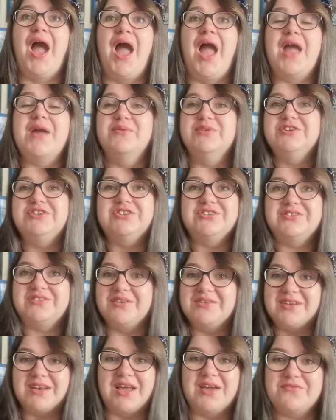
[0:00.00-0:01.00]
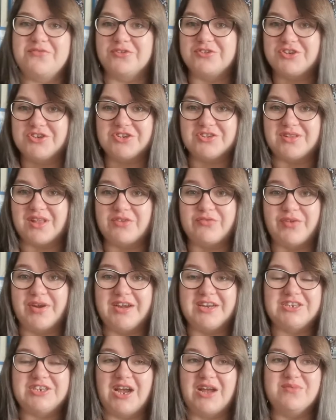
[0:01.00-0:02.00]
it was just so delightful to just, like, read
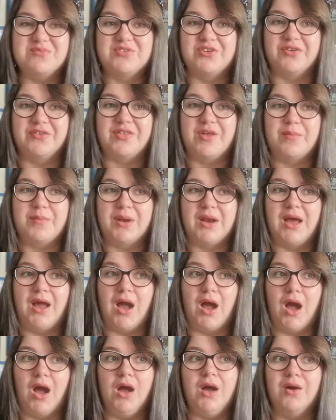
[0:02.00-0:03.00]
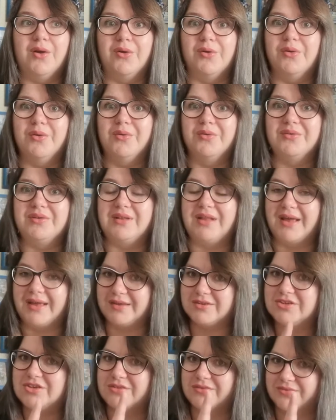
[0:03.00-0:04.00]
a chapter and then be like, oh, like,
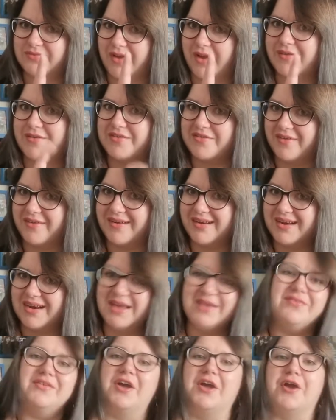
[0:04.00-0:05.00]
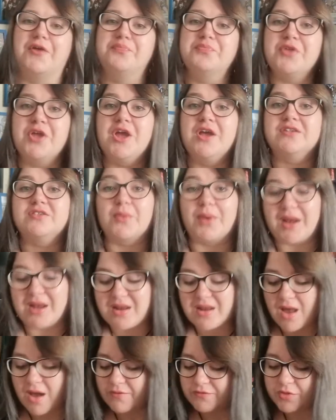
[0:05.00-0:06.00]
she's very, very clever. So I
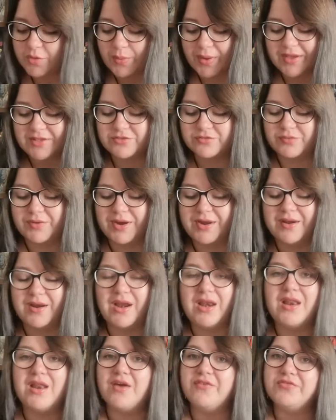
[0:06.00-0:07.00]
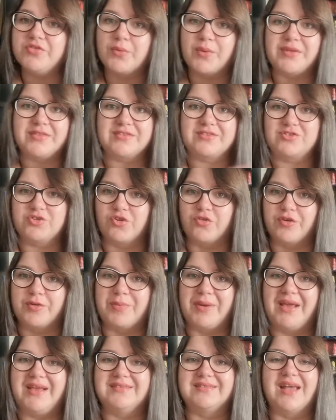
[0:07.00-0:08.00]
love the way it's written, I love the way the story
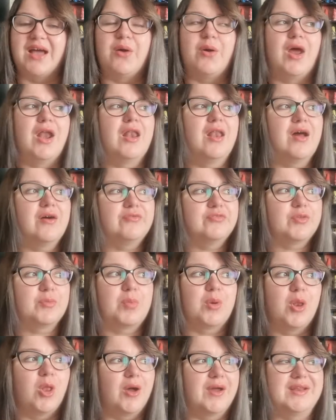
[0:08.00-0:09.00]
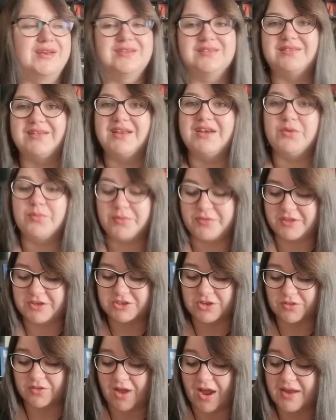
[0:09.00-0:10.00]
plays out, I love the plot interceding with each
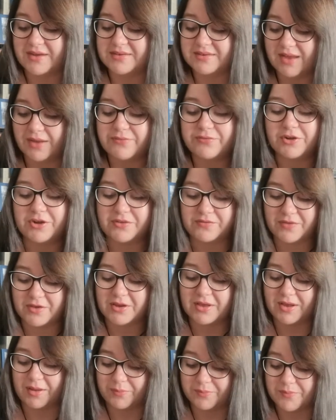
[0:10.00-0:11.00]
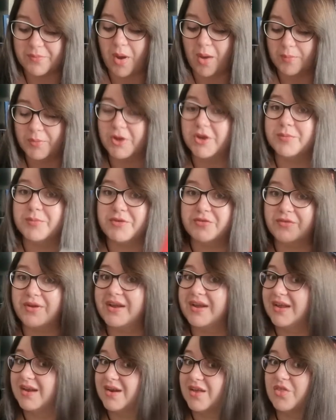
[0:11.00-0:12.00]
other. I definitely feel like I'm going to be
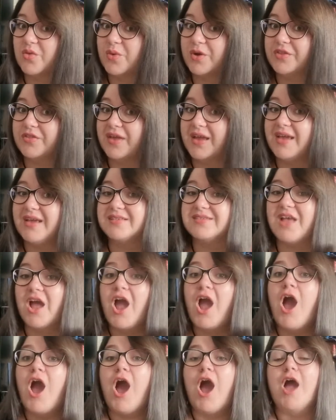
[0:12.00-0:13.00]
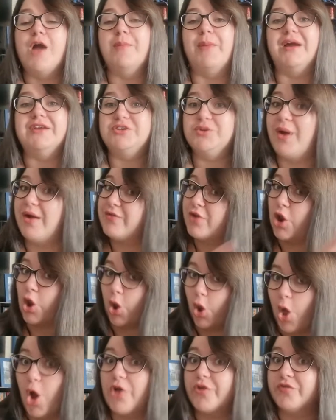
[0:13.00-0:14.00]
reading another one of these. I do have a
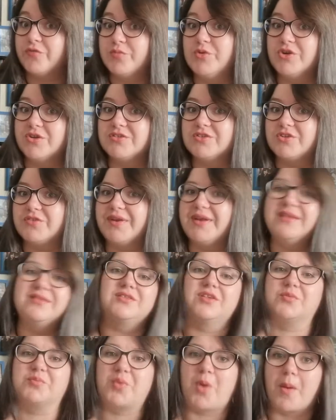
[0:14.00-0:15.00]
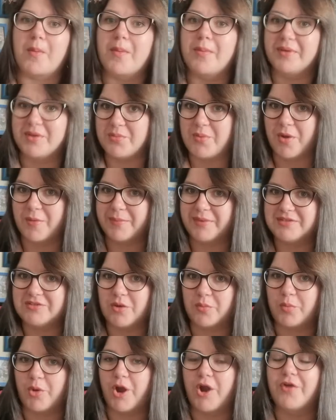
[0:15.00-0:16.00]
lot of books to read, so it probably won't be
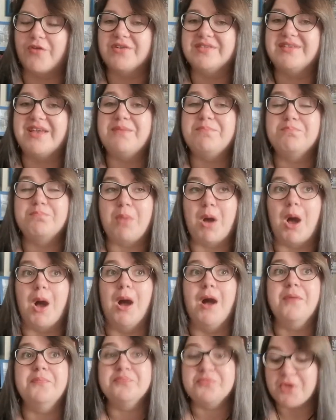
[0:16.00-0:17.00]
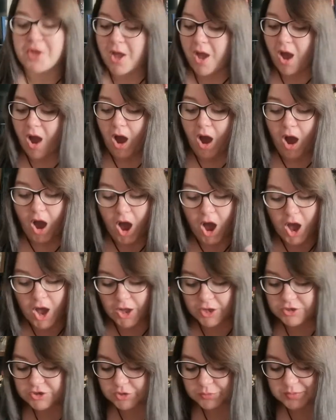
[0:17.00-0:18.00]
top priority, but
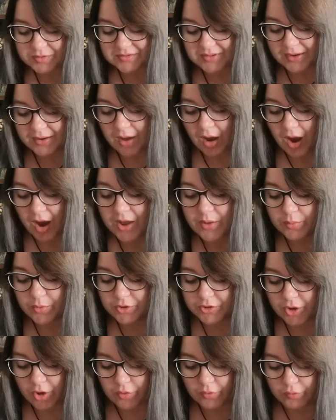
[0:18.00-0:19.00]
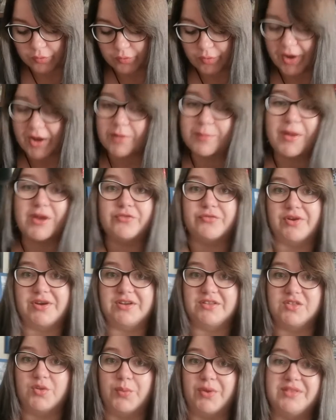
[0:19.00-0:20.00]
100% I would recommend
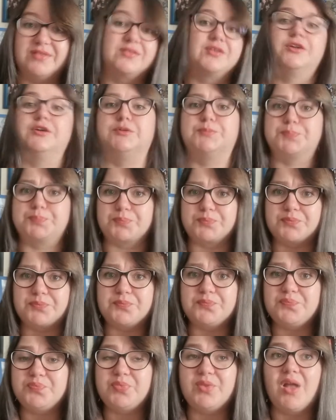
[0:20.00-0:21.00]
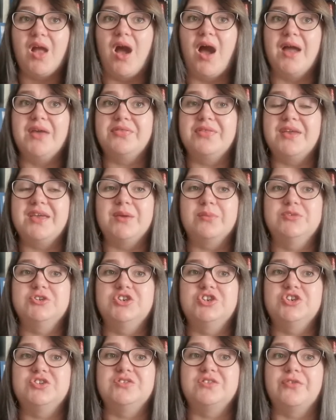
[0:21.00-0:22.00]
reading The Windsor Knot. I think it was
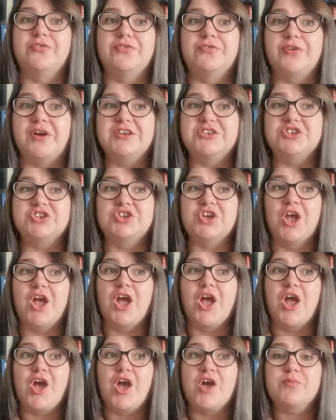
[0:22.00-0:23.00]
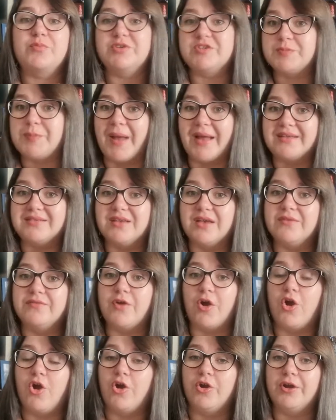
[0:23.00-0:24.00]
just a fresh perspective
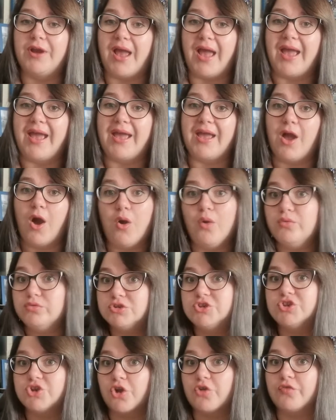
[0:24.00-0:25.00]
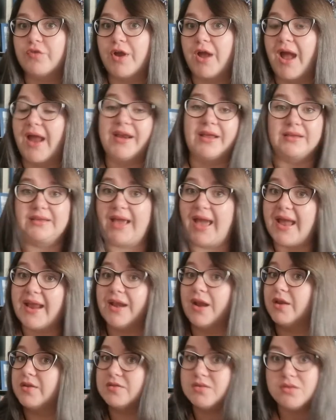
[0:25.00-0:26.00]
on a old genre, and
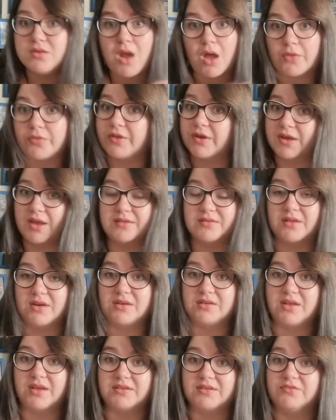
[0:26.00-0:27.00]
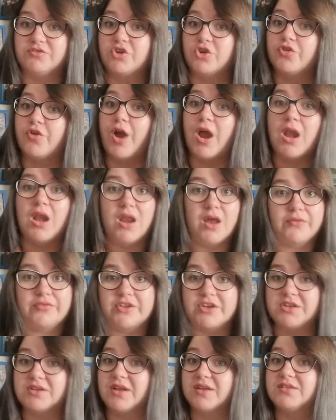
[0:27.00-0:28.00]
again, nothing against the detective genre. I love the
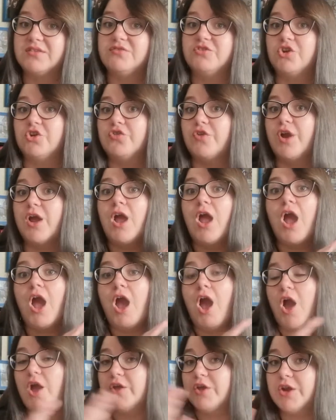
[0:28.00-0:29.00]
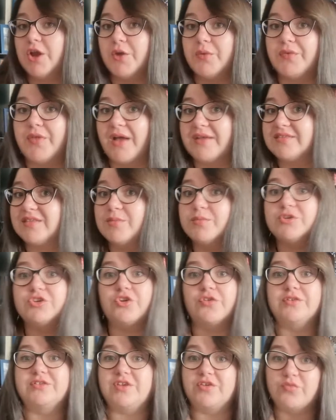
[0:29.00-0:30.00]
detective genre. you know, that's the
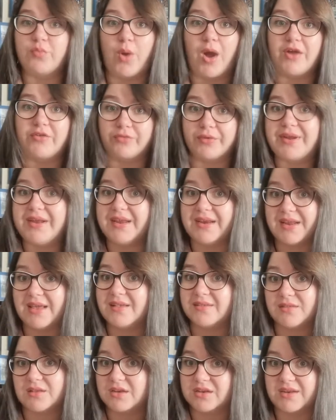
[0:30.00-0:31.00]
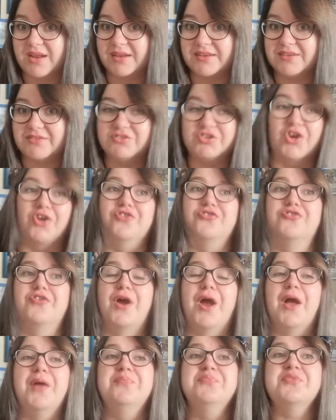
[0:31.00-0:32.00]
majority of what I read is the detective
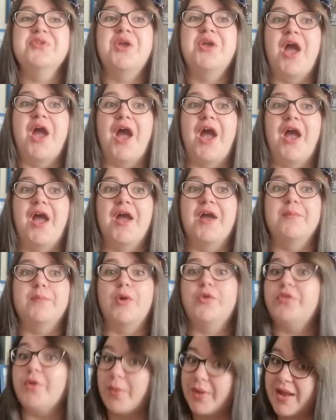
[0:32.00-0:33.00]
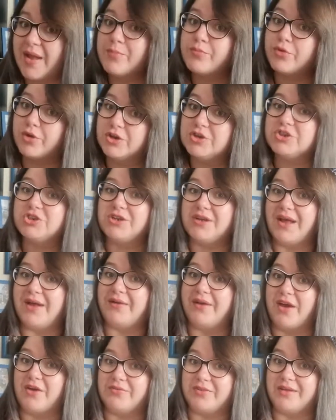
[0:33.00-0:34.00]
genre. Although I am branching
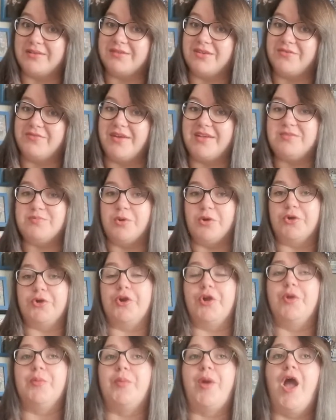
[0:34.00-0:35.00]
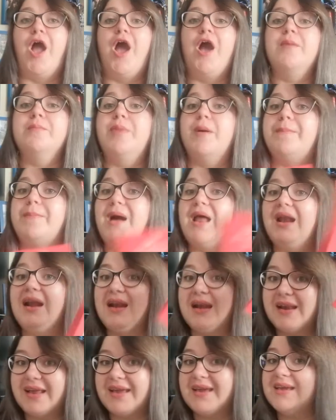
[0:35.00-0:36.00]
out now, thanks to the Facebook group. But
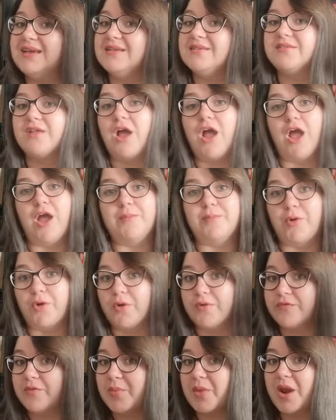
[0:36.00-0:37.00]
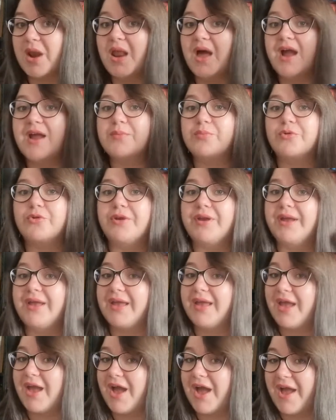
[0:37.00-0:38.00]
please borrow it from the
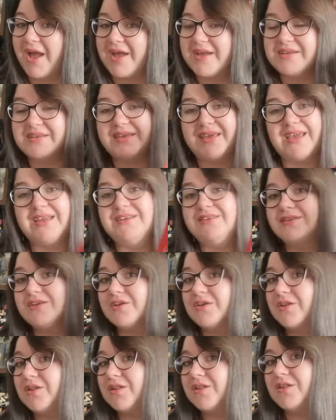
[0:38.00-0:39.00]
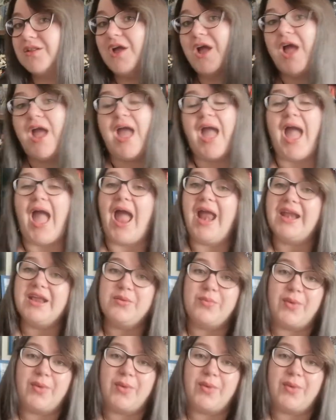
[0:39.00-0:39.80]
library, Kindle, any